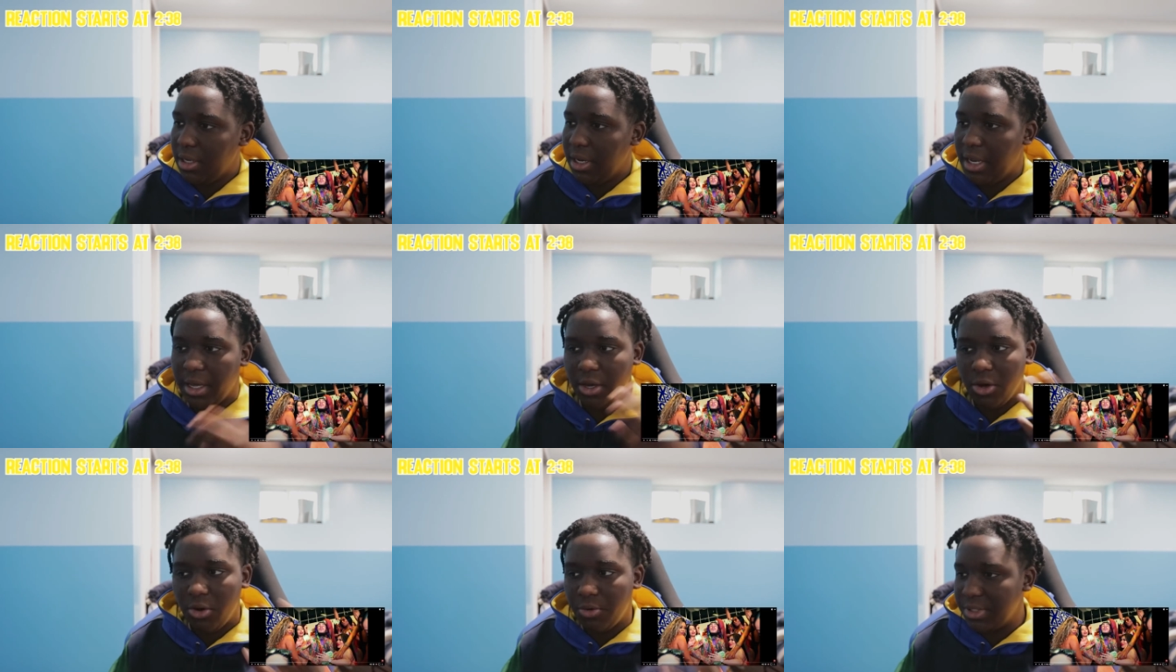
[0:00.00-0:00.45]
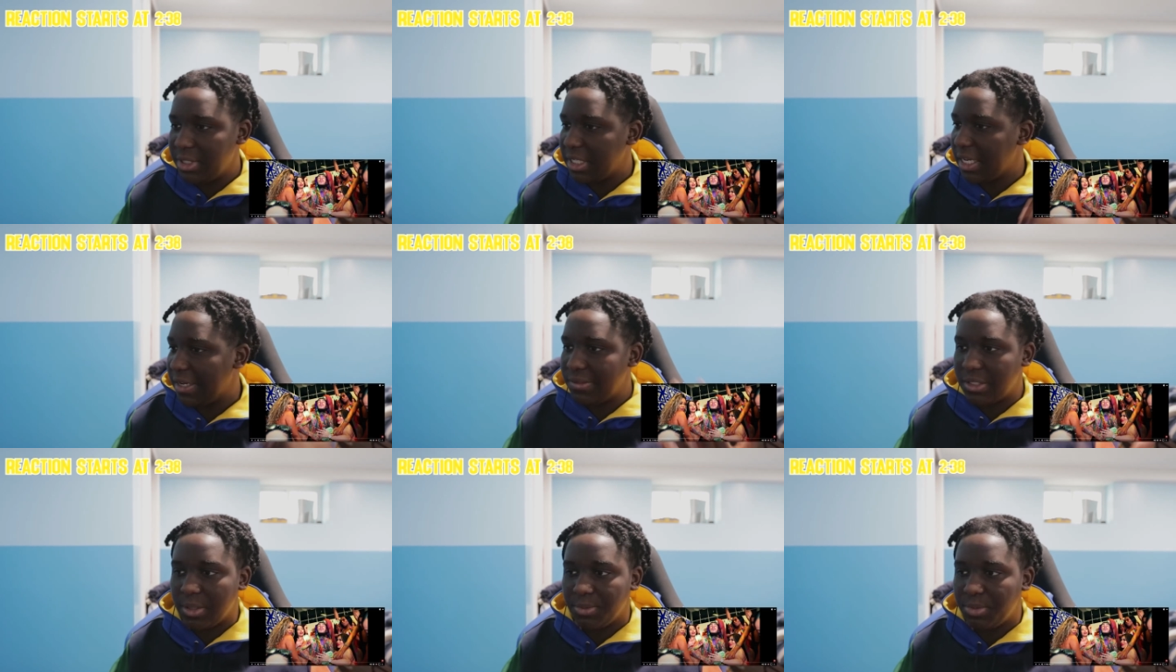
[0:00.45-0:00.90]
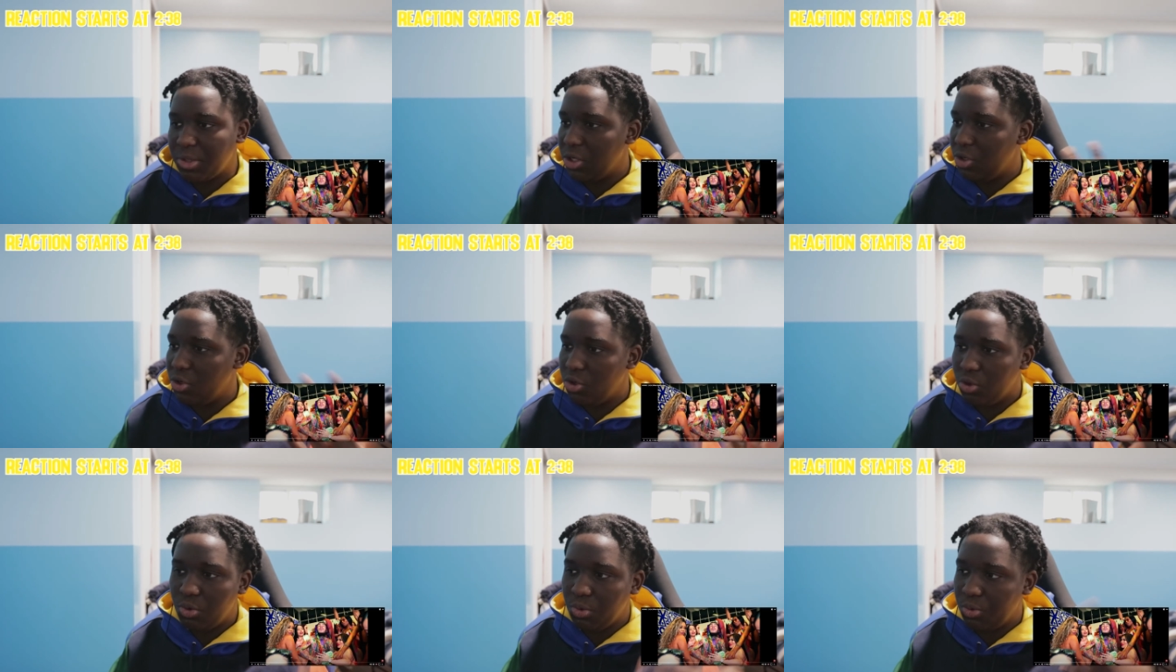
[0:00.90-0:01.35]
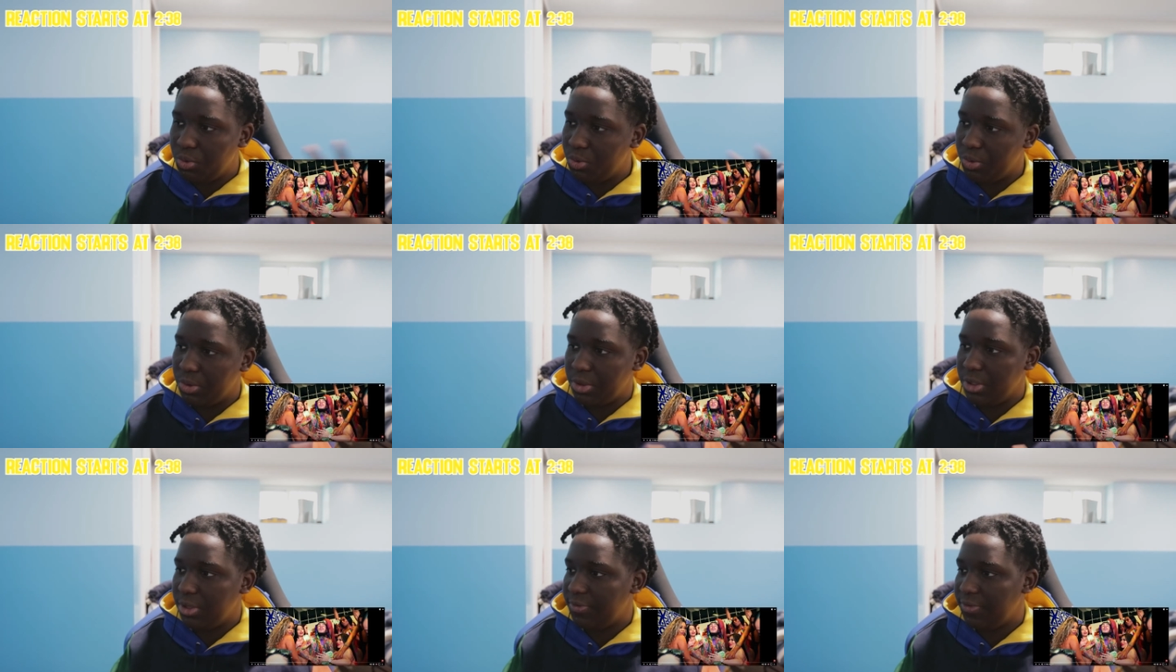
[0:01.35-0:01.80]
Like always have something new.
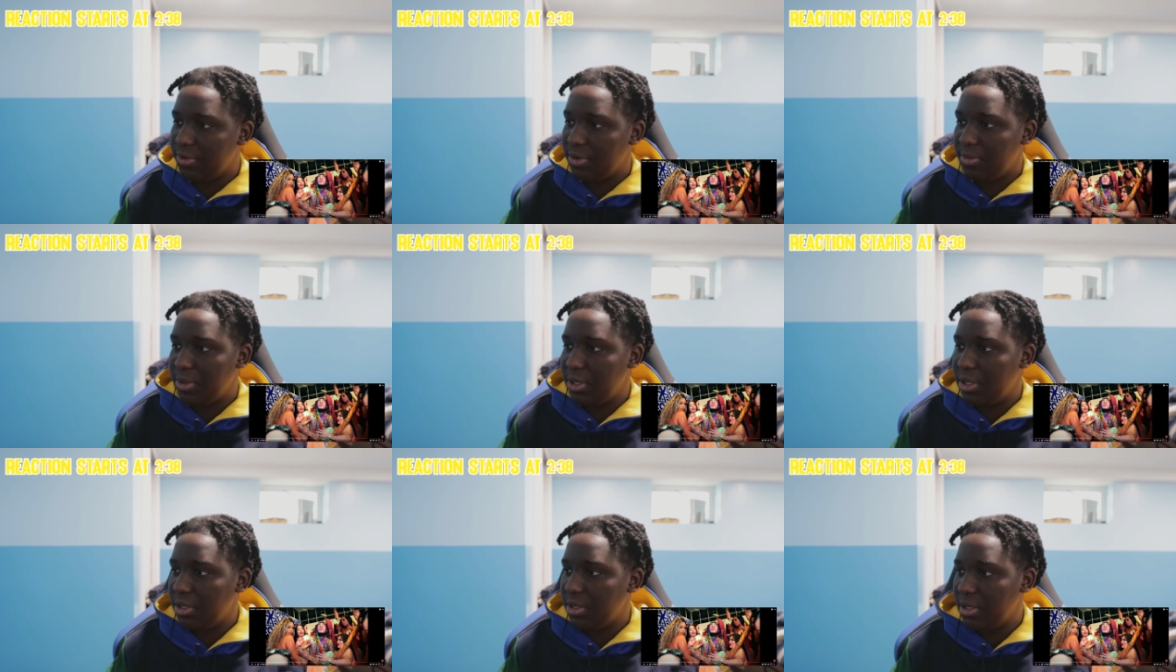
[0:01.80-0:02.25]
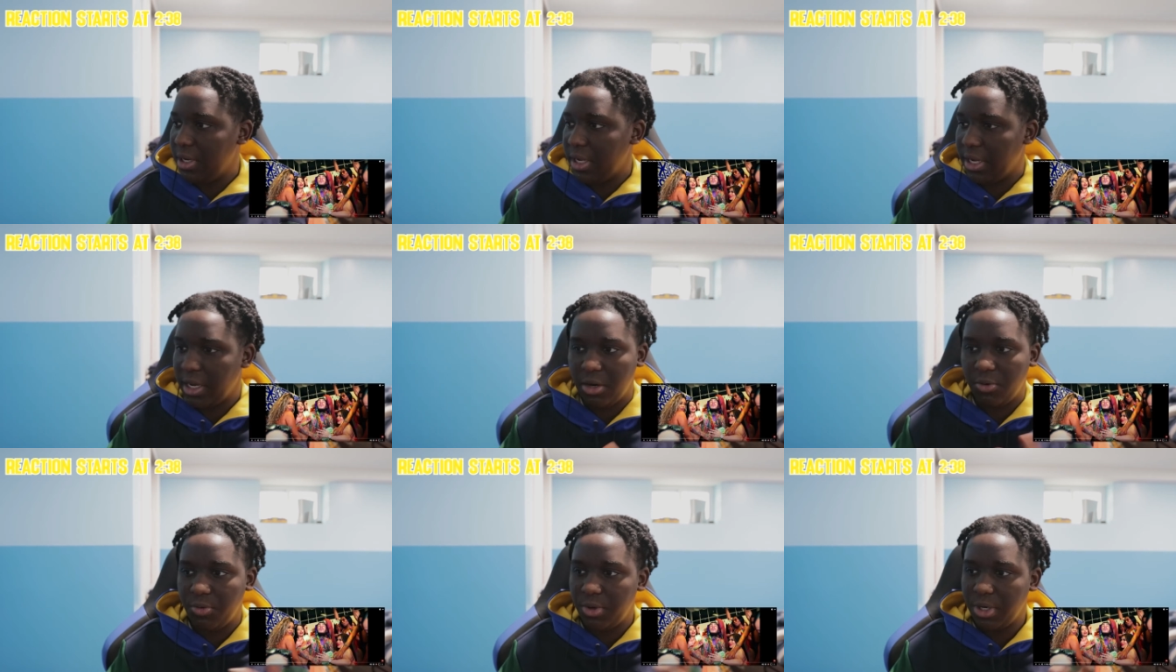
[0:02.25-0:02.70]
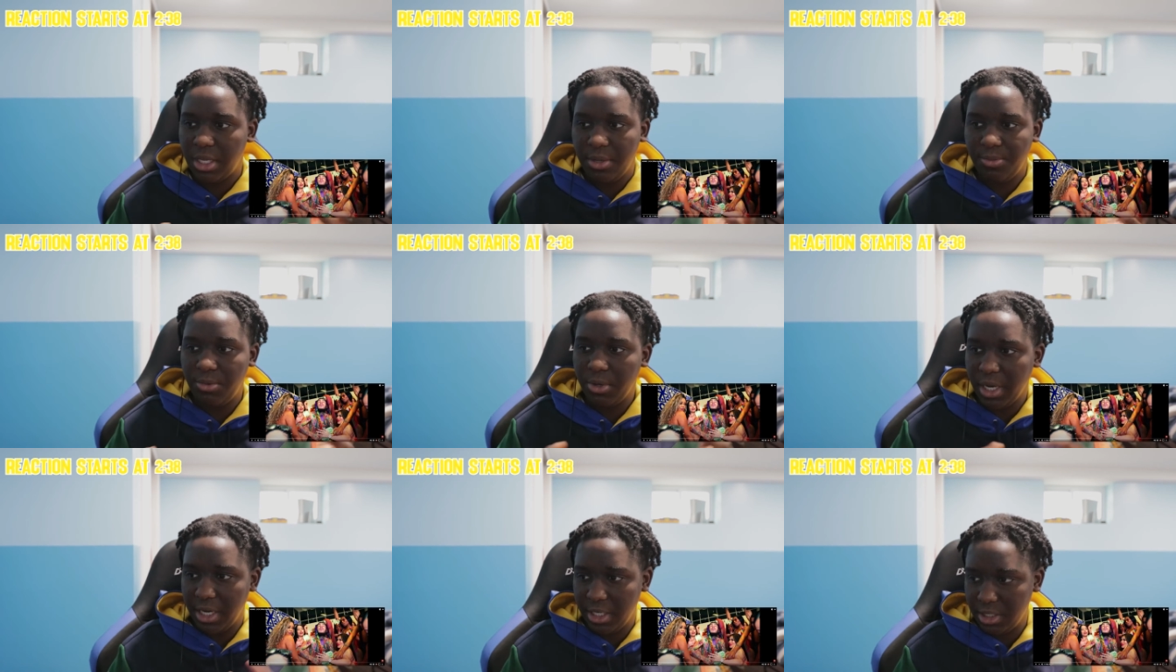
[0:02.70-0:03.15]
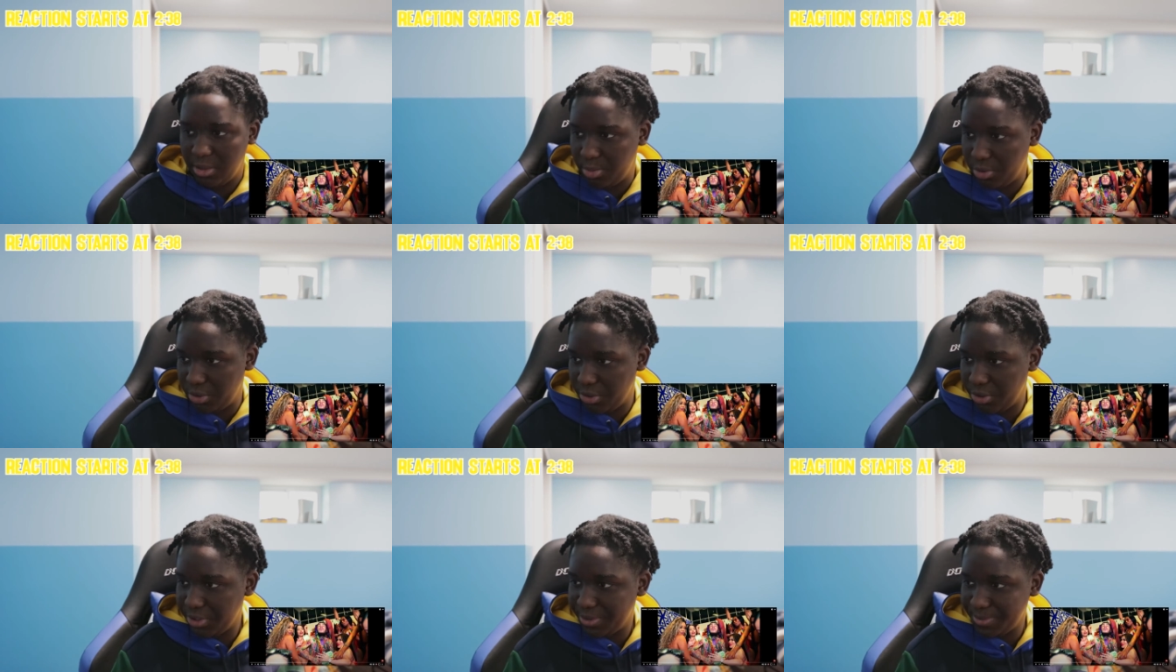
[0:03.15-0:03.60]
You feel me? Like I don't want to keep you guys
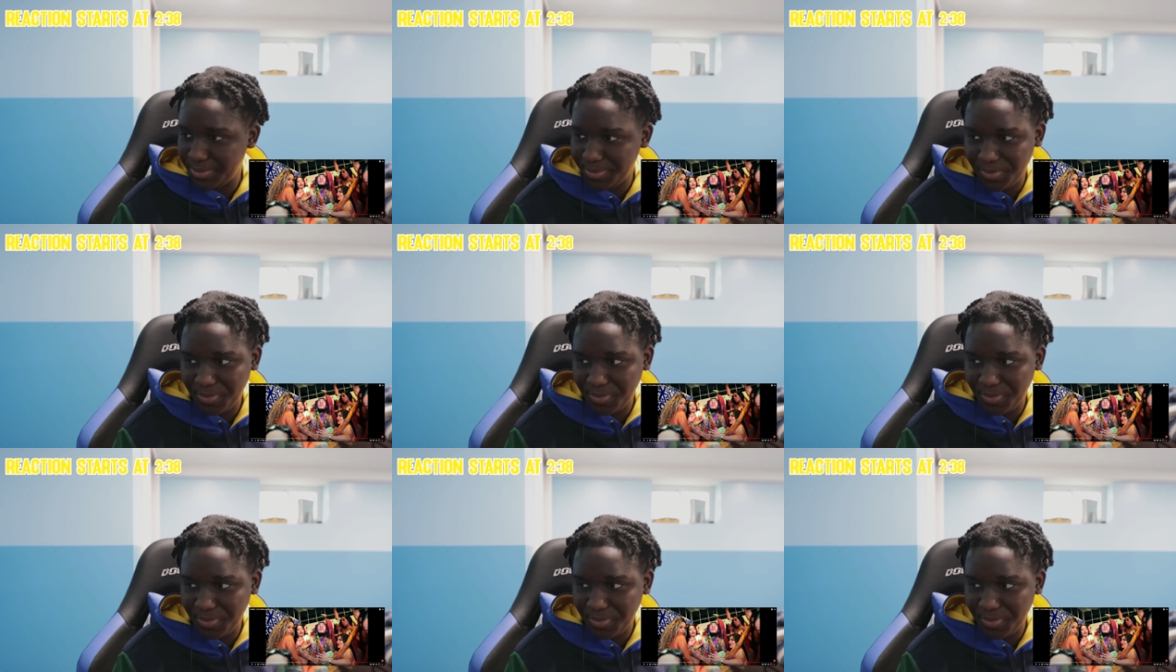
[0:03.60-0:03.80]
bored.